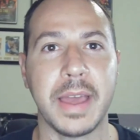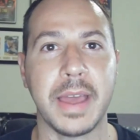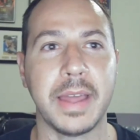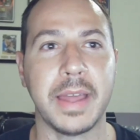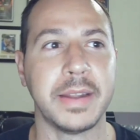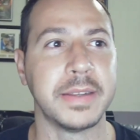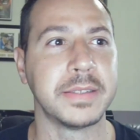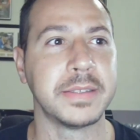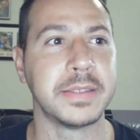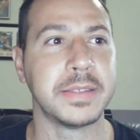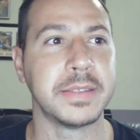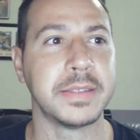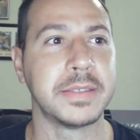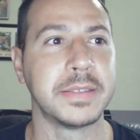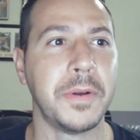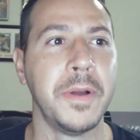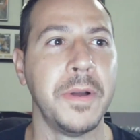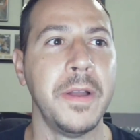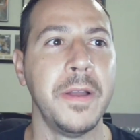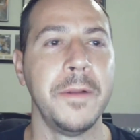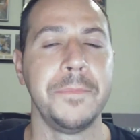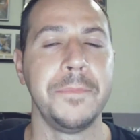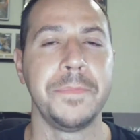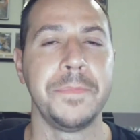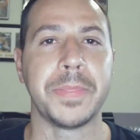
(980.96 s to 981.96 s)
like that is.
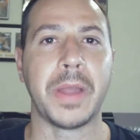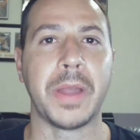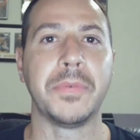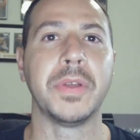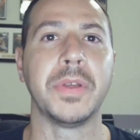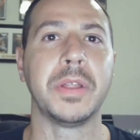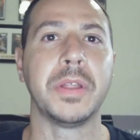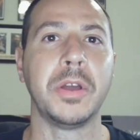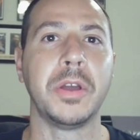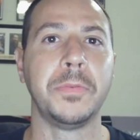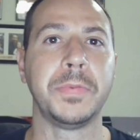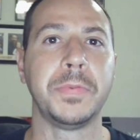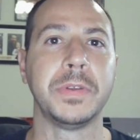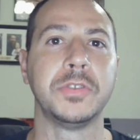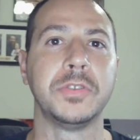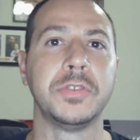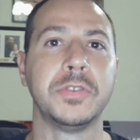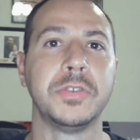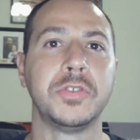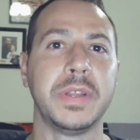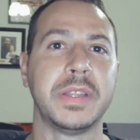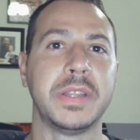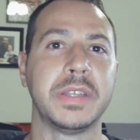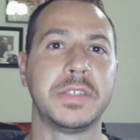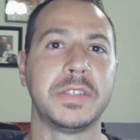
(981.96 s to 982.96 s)
So I really hope you
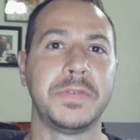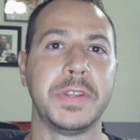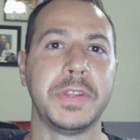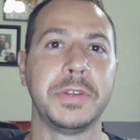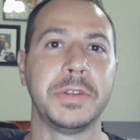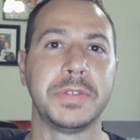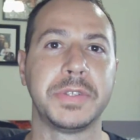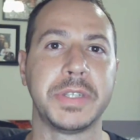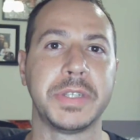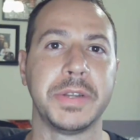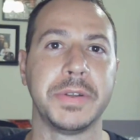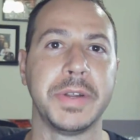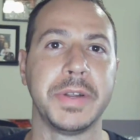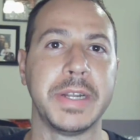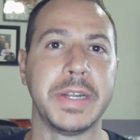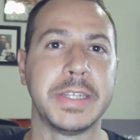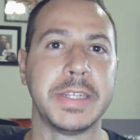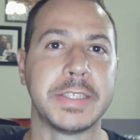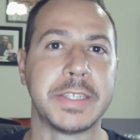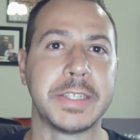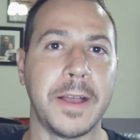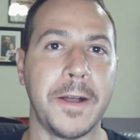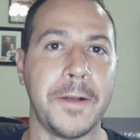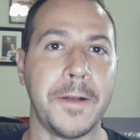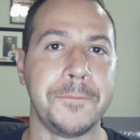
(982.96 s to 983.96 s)
enjoyed this video
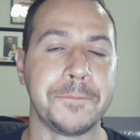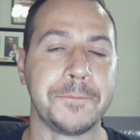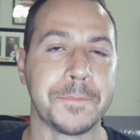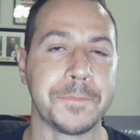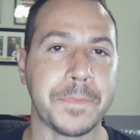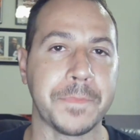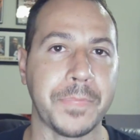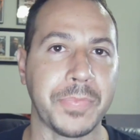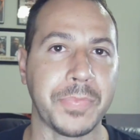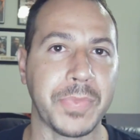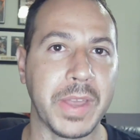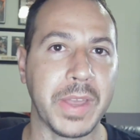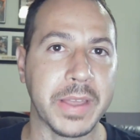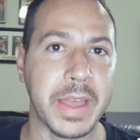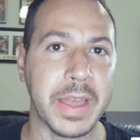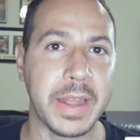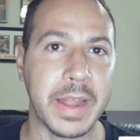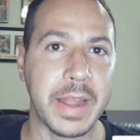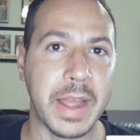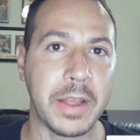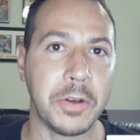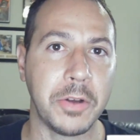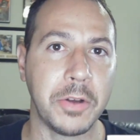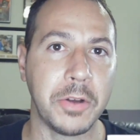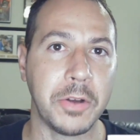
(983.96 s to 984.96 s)
series. Um,
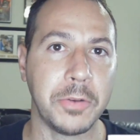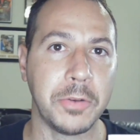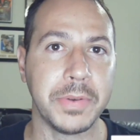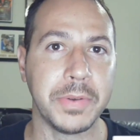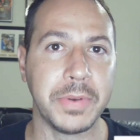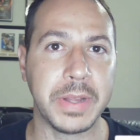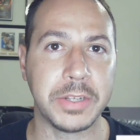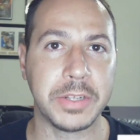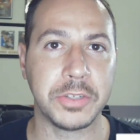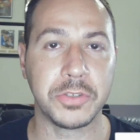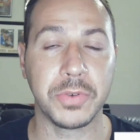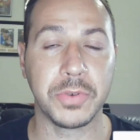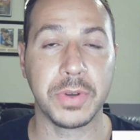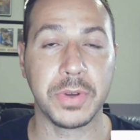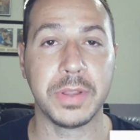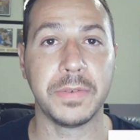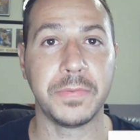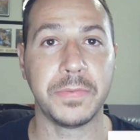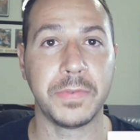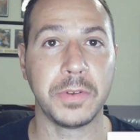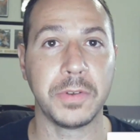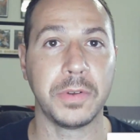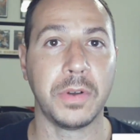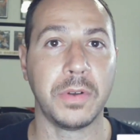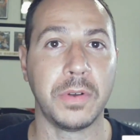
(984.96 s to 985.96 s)
again, I hope you enjoy
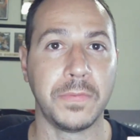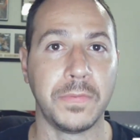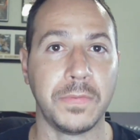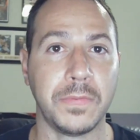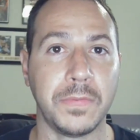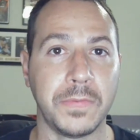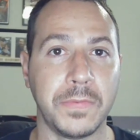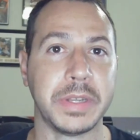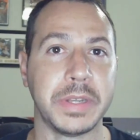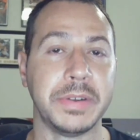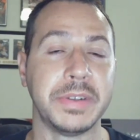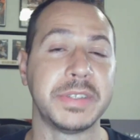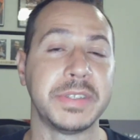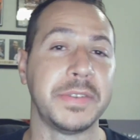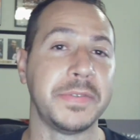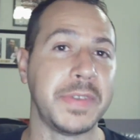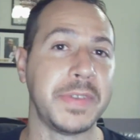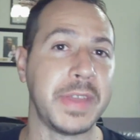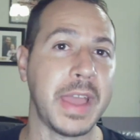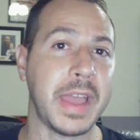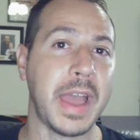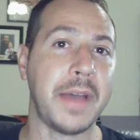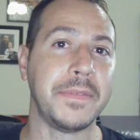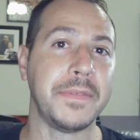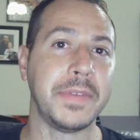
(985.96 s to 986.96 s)
the full, full, series.
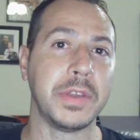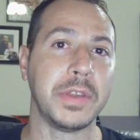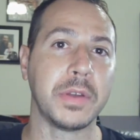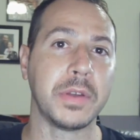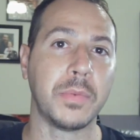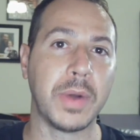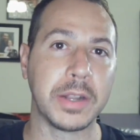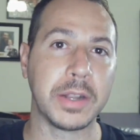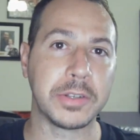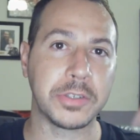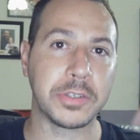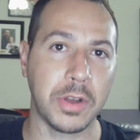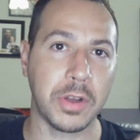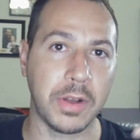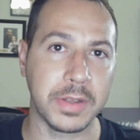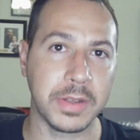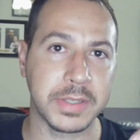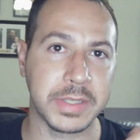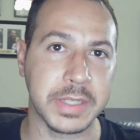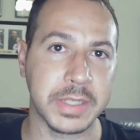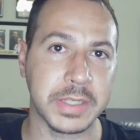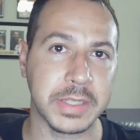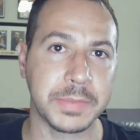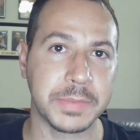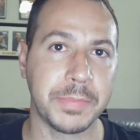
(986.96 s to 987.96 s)
If you haven't, you can watch
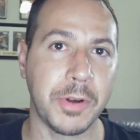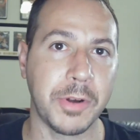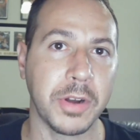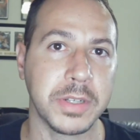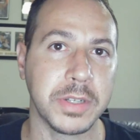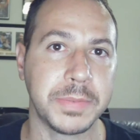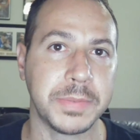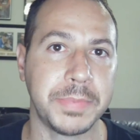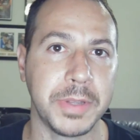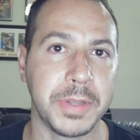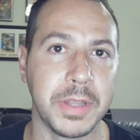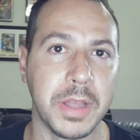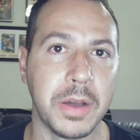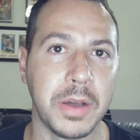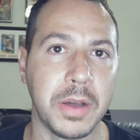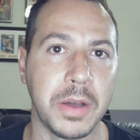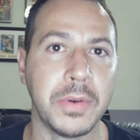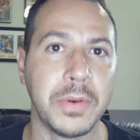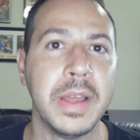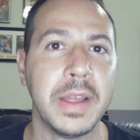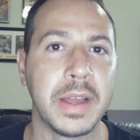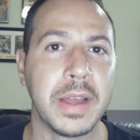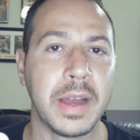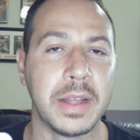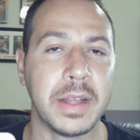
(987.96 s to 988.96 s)
all six parts
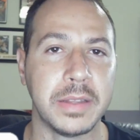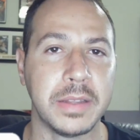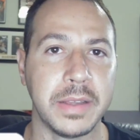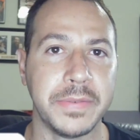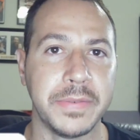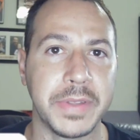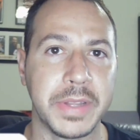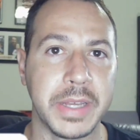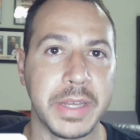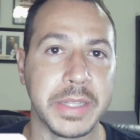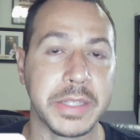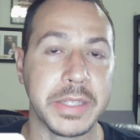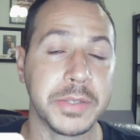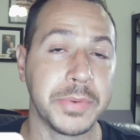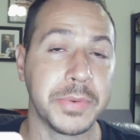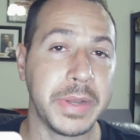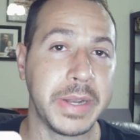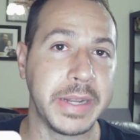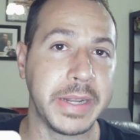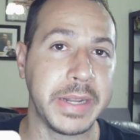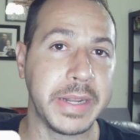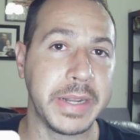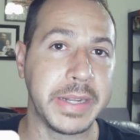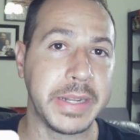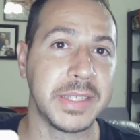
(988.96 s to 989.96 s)
below. I'll leave a link to
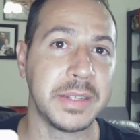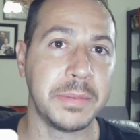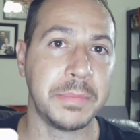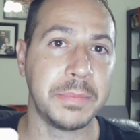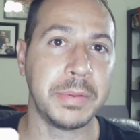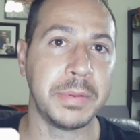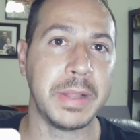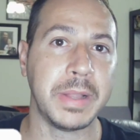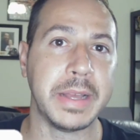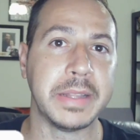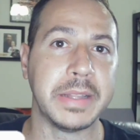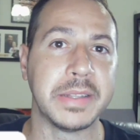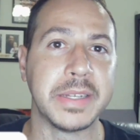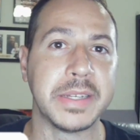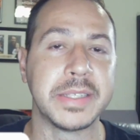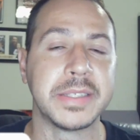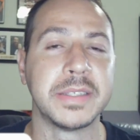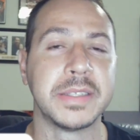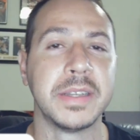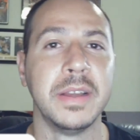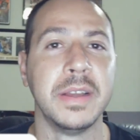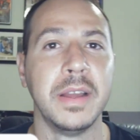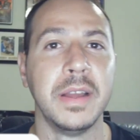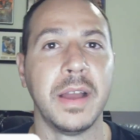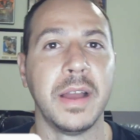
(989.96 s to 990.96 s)
it. It is in a
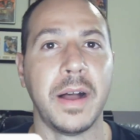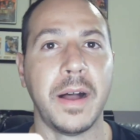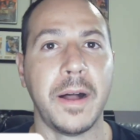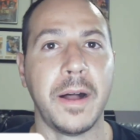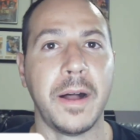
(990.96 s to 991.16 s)
playlist.